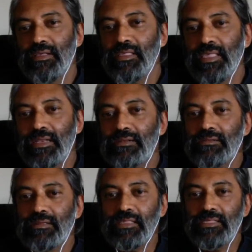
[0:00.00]
in
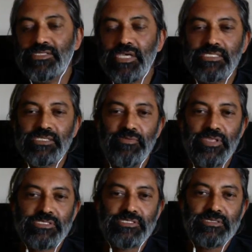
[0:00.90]
the size of
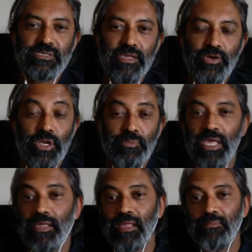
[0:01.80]
its economy,
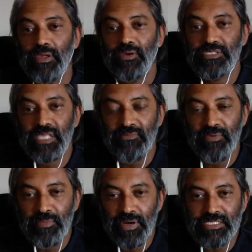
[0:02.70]
again, because they've
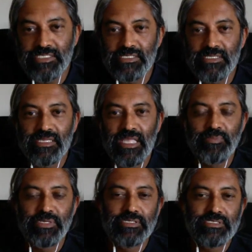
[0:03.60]
embraced
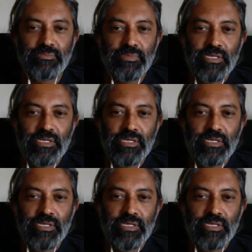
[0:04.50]
capitalism.